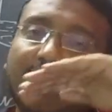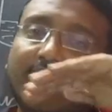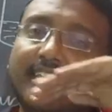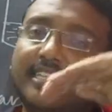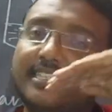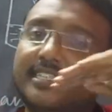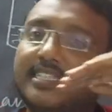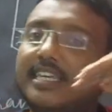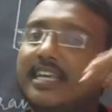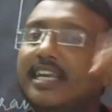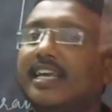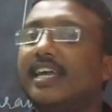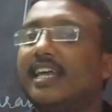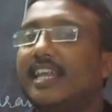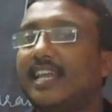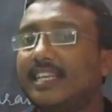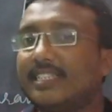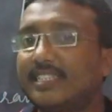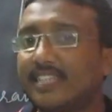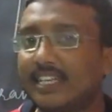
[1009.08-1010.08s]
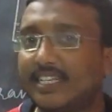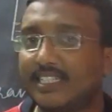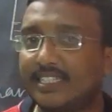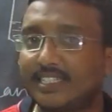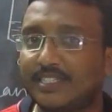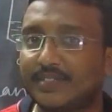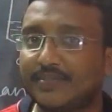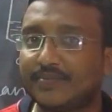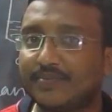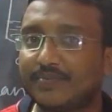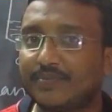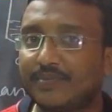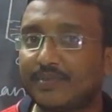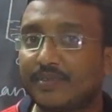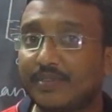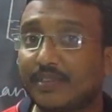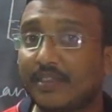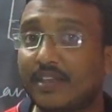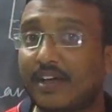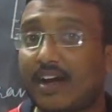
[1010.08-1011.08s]
is increases.
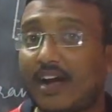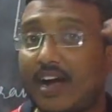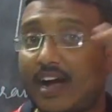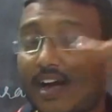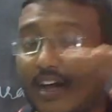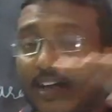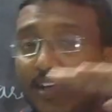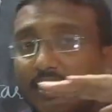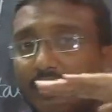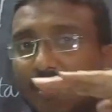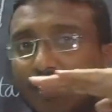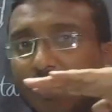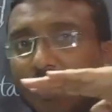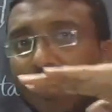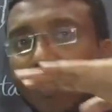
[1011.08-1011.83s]
The height